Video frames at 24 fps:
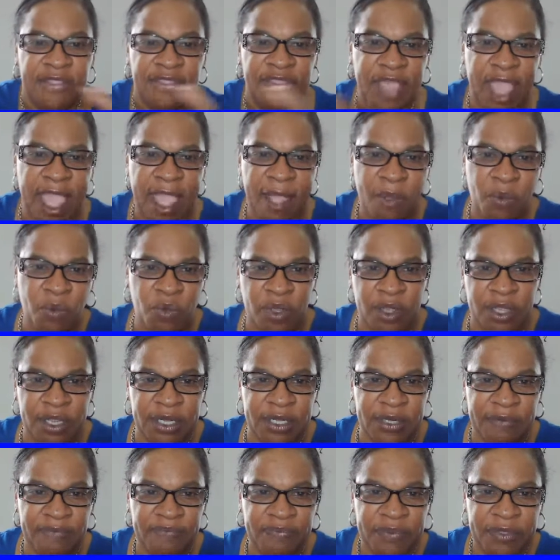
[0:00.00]
That
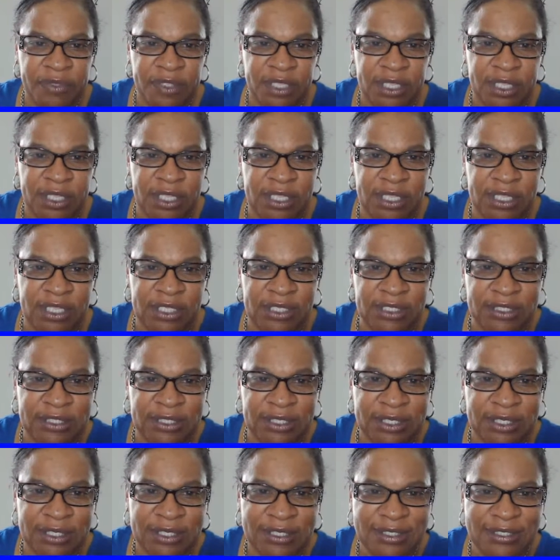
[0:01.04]
one is
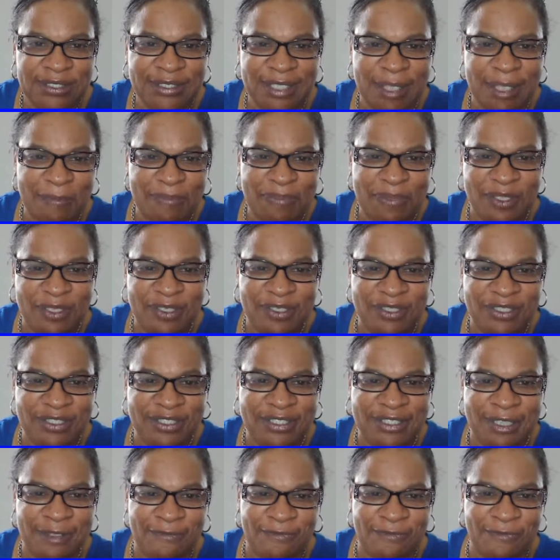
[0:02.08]
something
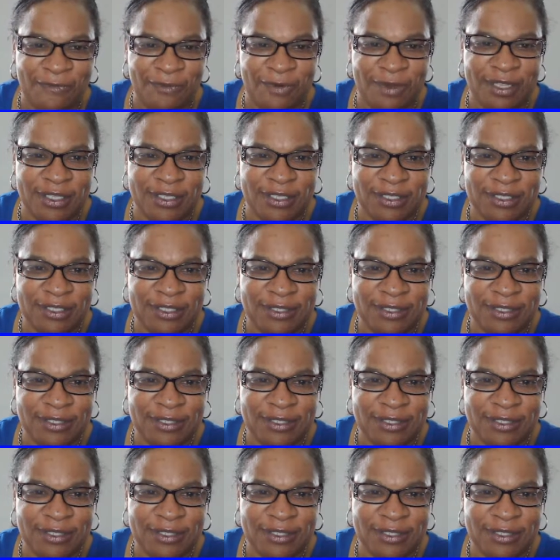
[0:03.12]
different.